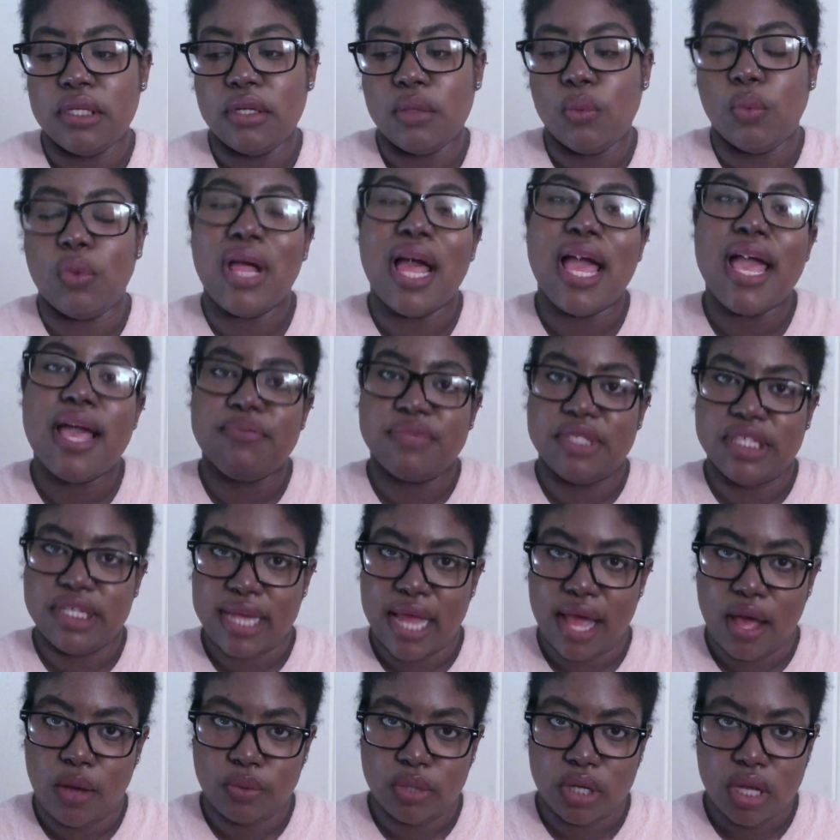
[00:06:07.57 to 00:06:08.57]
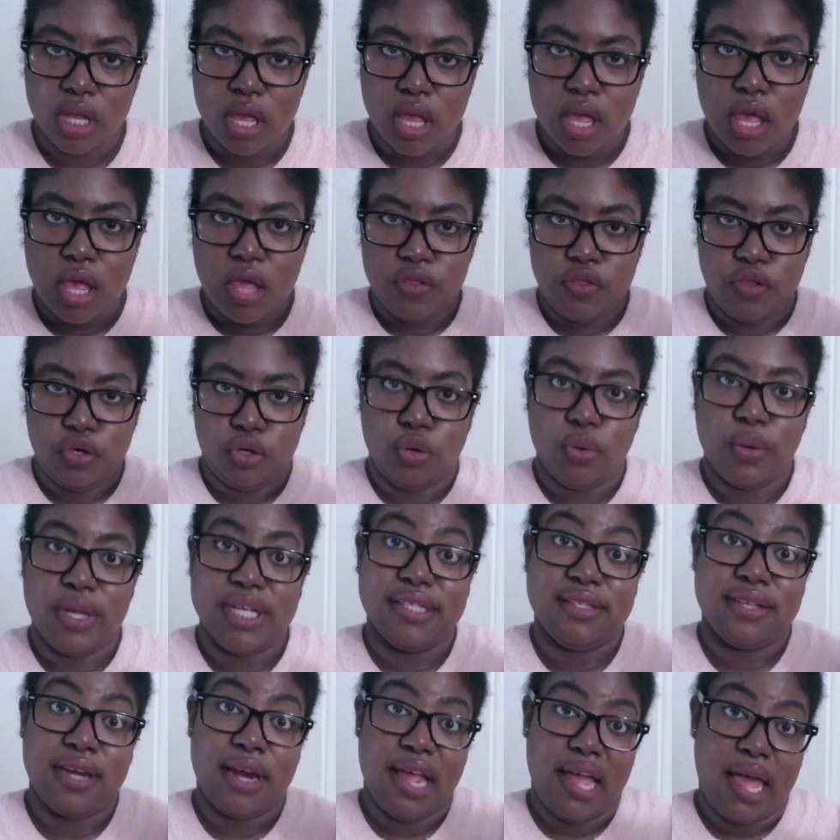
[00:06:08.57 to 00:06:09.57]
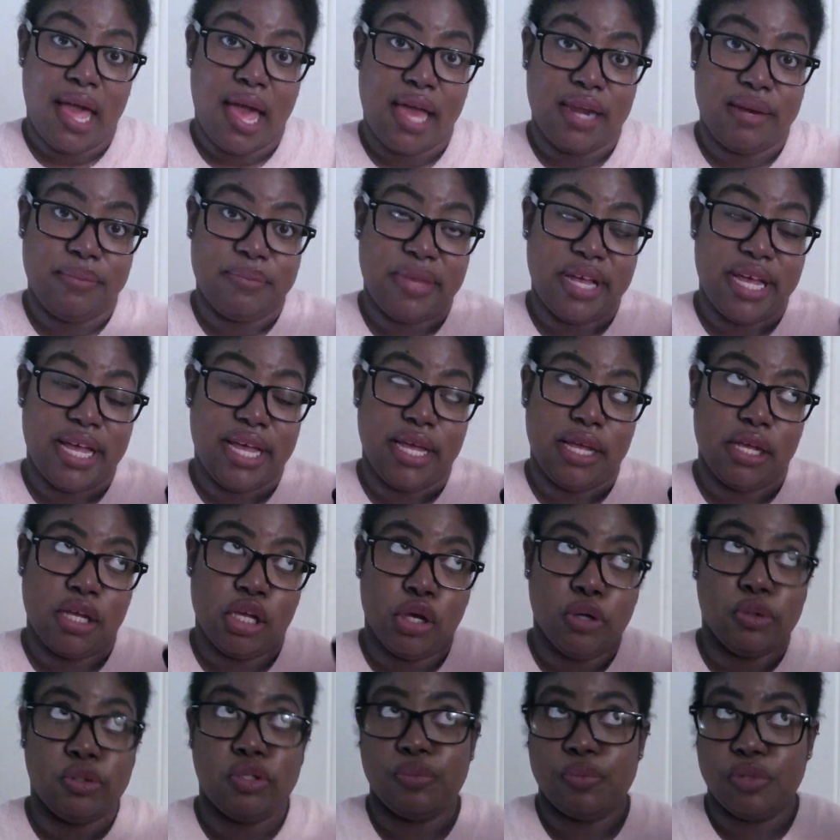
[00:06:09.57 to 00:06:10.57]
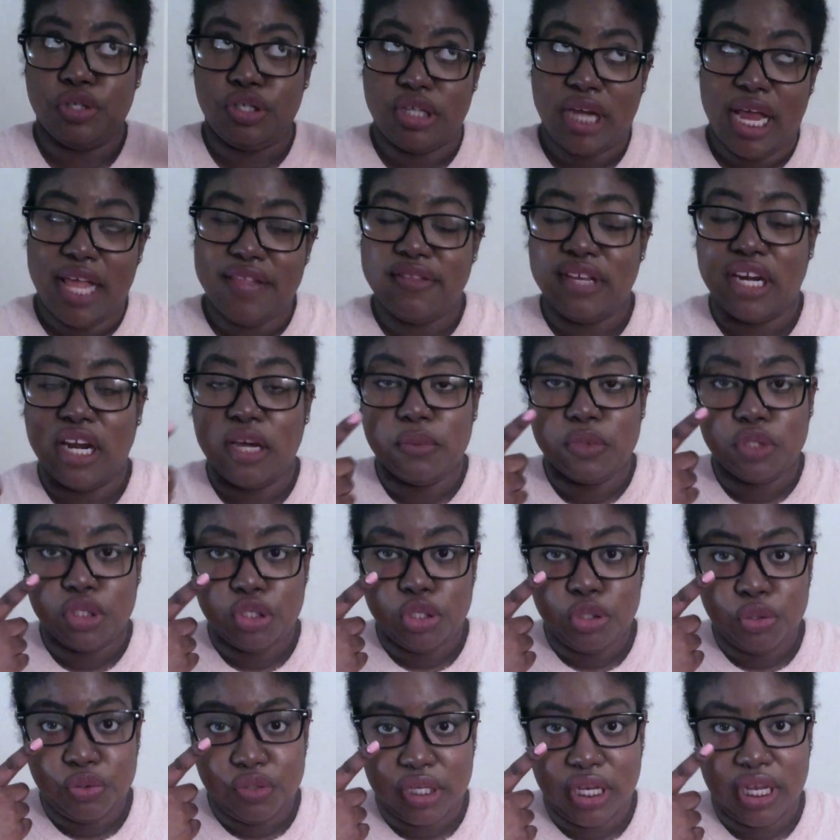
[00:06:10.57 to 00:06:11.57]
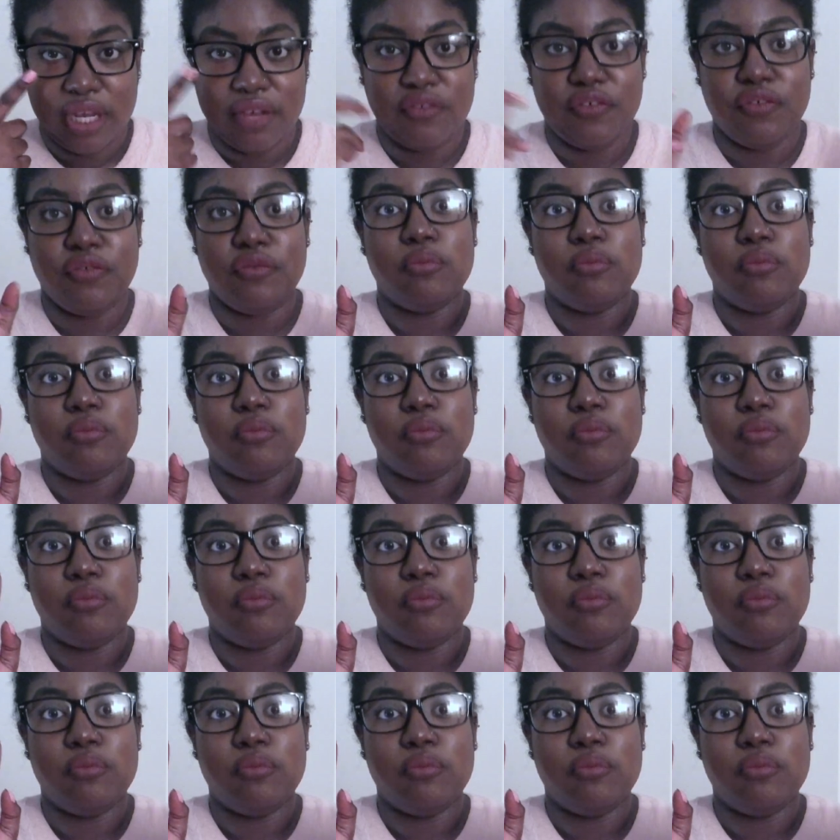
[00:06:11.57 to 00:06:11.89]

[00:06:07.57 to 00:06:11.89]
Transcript: well, I emptied out the coins that I had in my Coach pochette that I was using